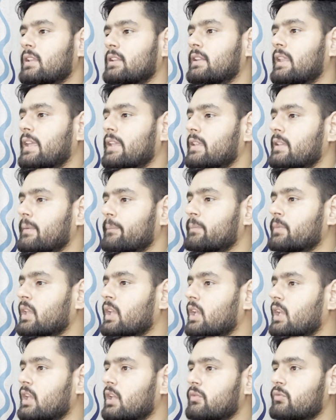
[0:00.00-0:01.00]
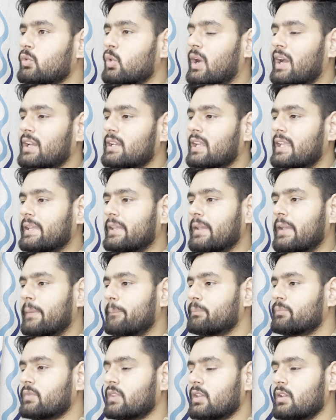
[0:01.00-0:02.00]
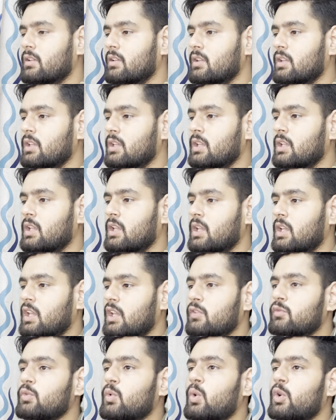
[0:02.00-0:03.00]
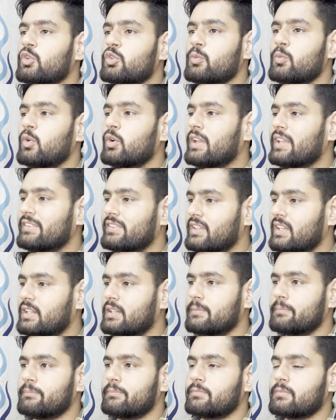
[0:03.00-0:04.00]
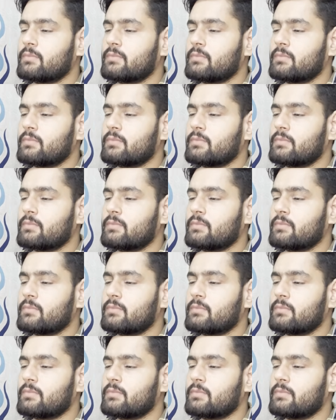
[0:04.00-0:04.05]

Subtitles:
Like if you are if you want to book a seat,